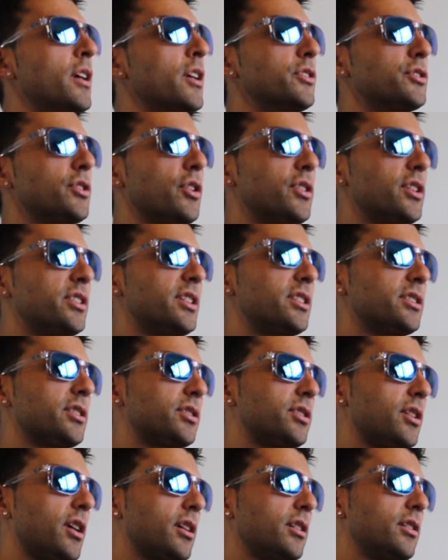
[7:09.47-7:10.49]
So this is a
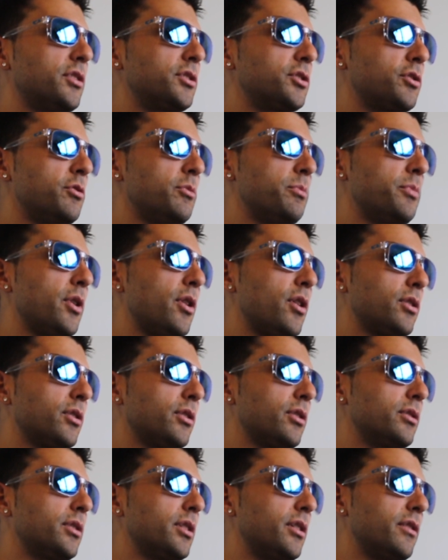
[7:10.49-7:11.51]
psychological
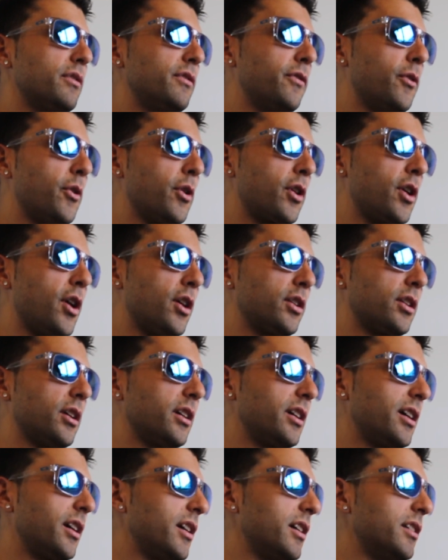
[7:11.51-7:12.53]
burden for
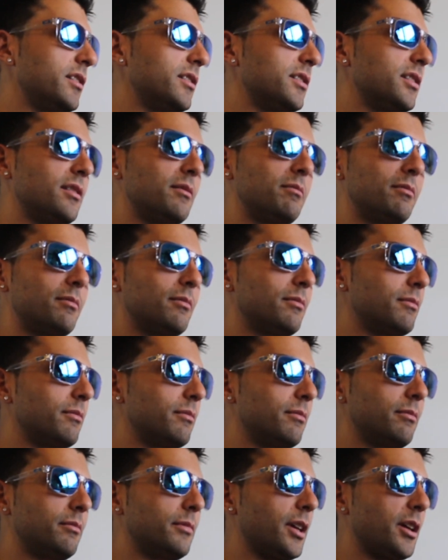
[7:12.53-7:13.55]
Conor, and
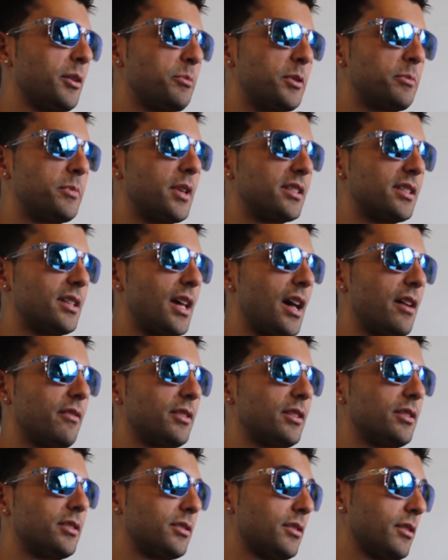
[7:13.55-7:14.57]
Khabib doesn't have
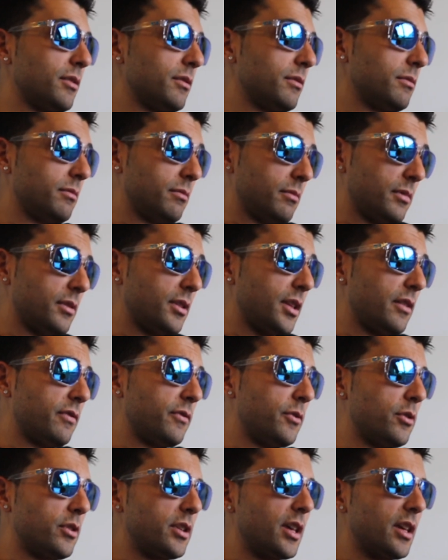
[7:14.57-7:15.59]
this, so
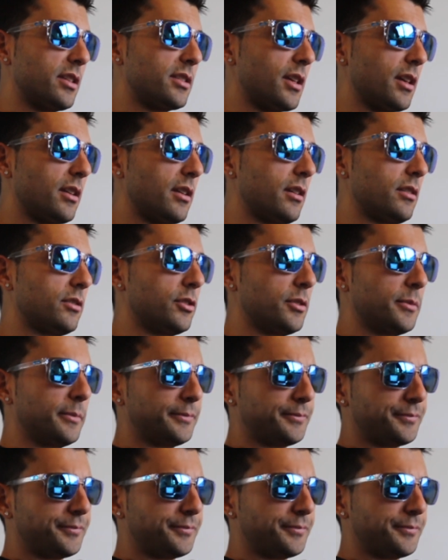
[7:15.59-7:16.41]
therefore he has that edge.